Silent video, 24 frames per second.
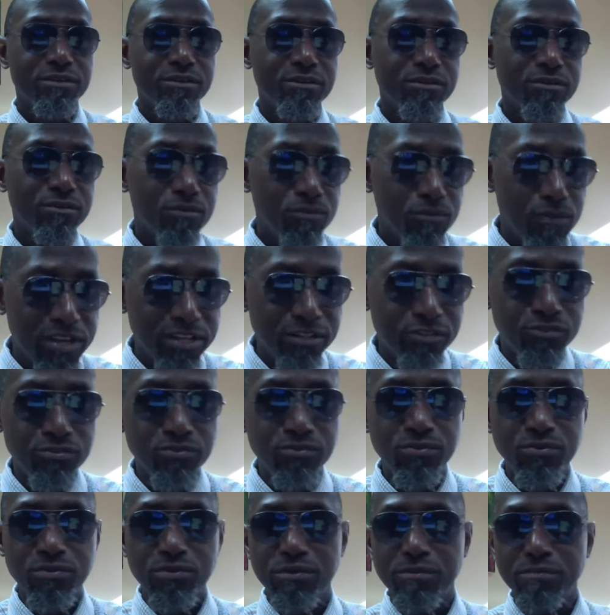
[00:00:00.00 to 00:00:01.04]
Went
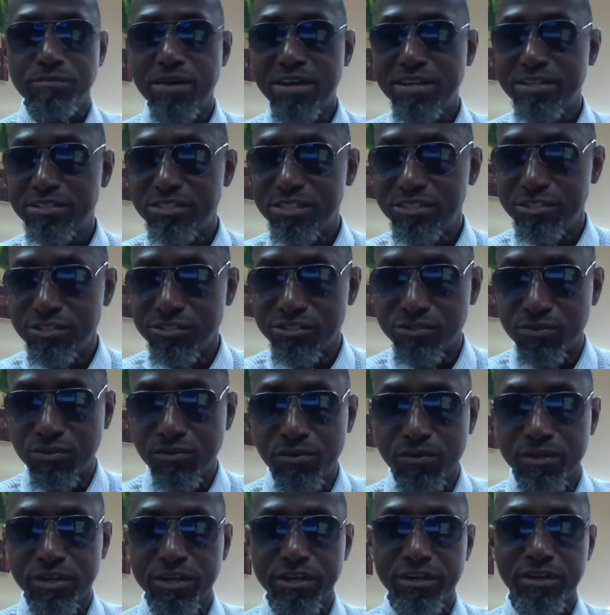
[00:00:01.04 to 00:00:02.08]
to ManCity
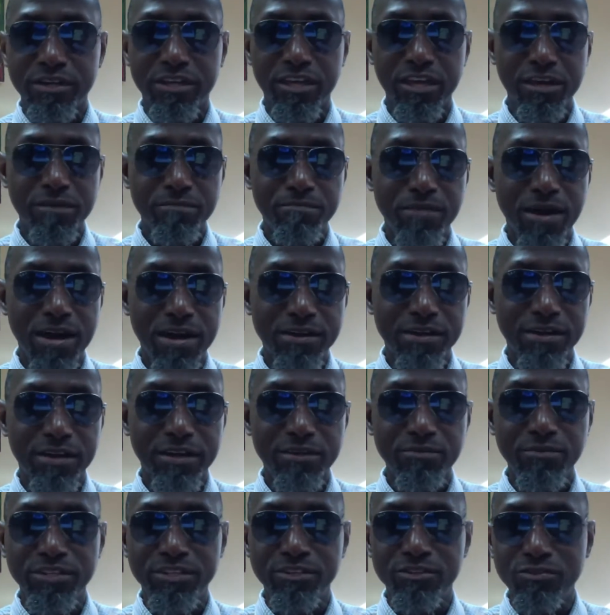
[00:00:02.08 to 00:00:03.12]
scored, came back, and
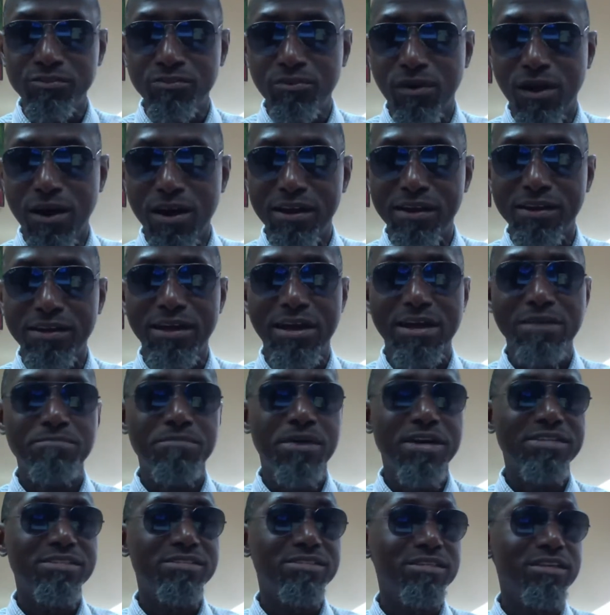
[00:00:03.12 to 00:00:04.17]
went to 2-2,
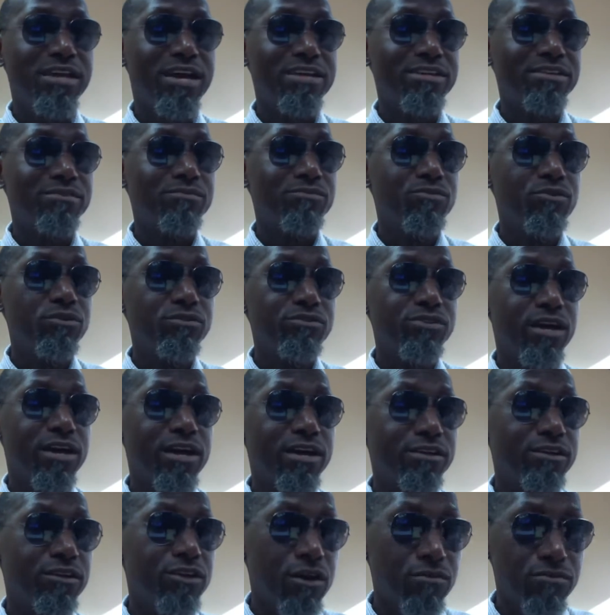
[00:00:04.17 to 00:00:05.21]

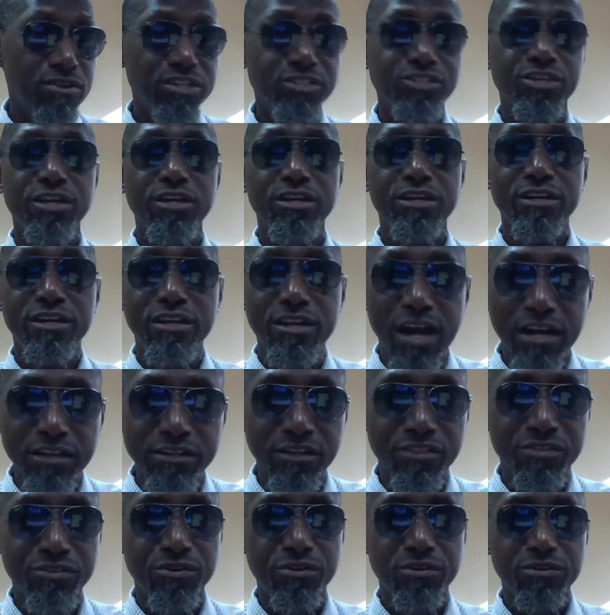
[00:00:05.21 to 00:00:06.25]
and Norwich got a
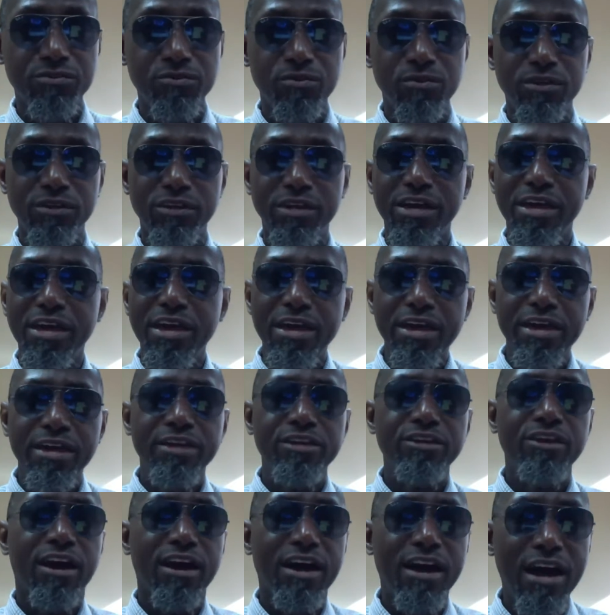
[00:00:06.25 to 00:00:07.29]
third goal.
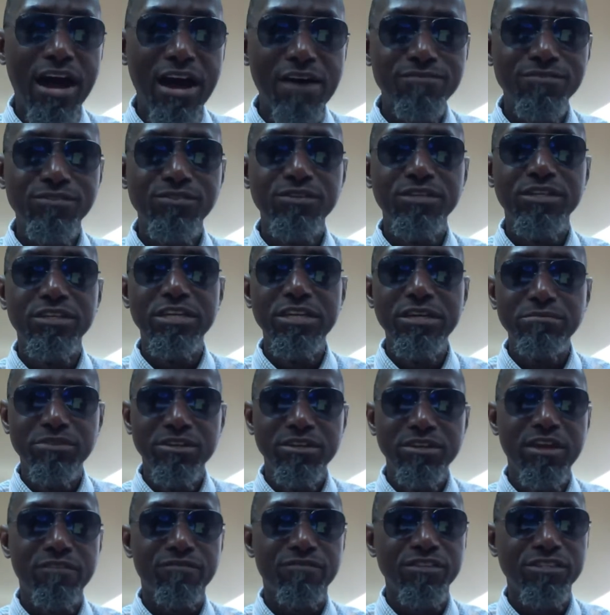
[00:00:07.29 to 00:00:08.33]
You have to keep the
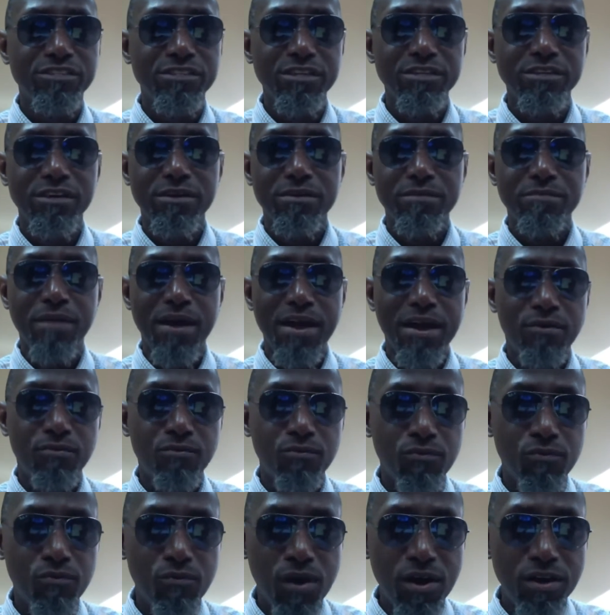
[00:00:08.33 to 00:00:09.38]
deficit by a
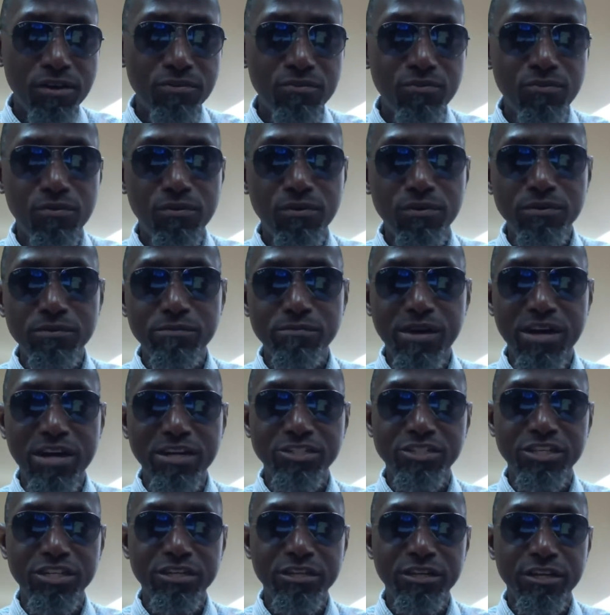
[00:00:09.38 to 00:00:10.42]
1-goal
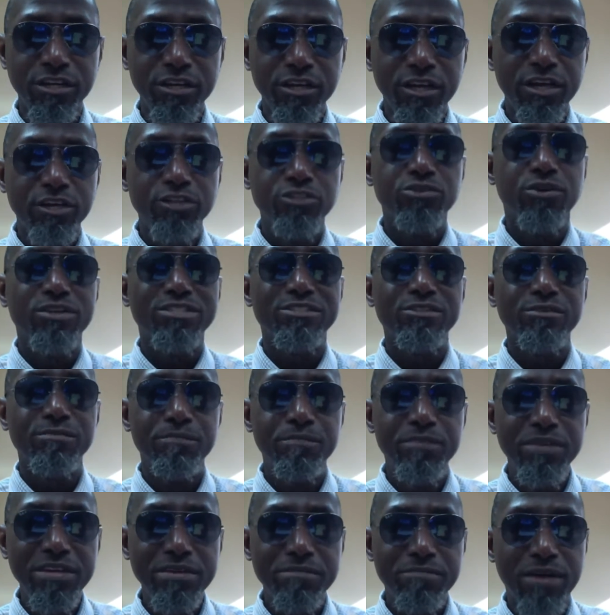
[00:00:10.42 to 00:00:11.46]
margin so as to
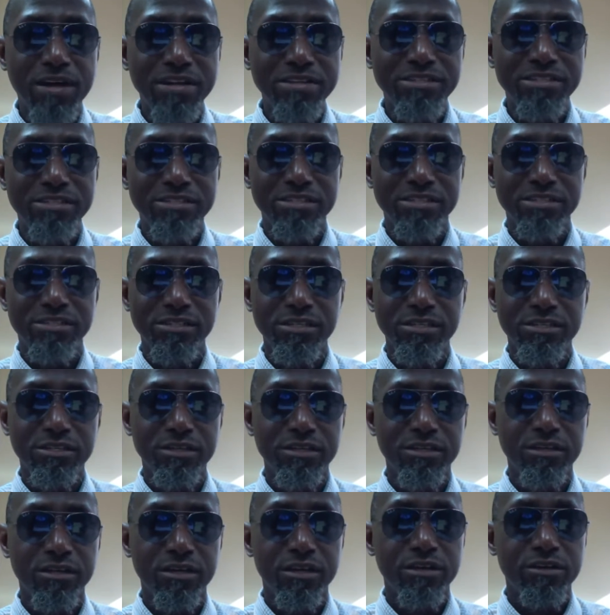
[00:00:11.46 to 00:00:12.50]
beat Manchester City.
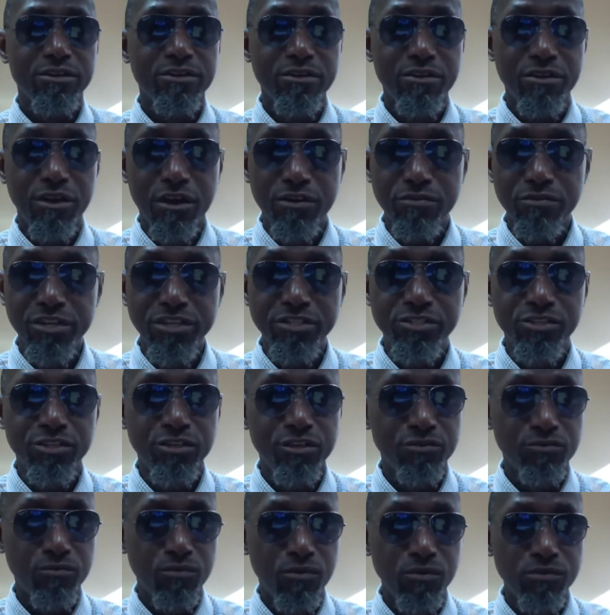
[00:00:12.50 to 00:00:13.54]
Norwich,
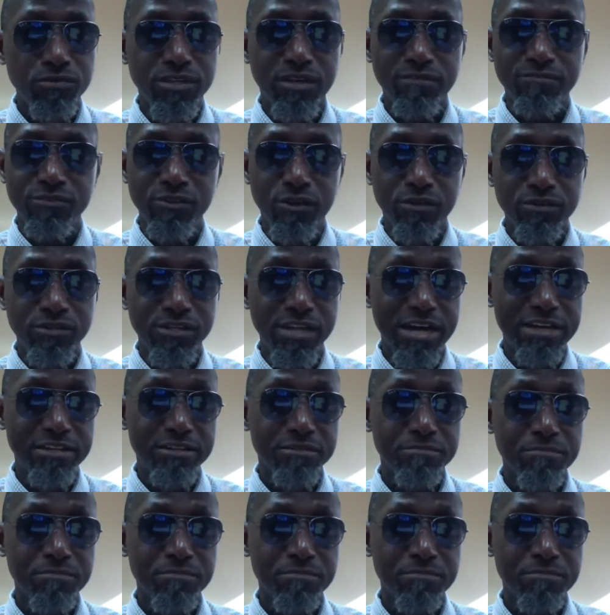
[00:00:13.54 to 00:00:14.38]
Wolves have done that.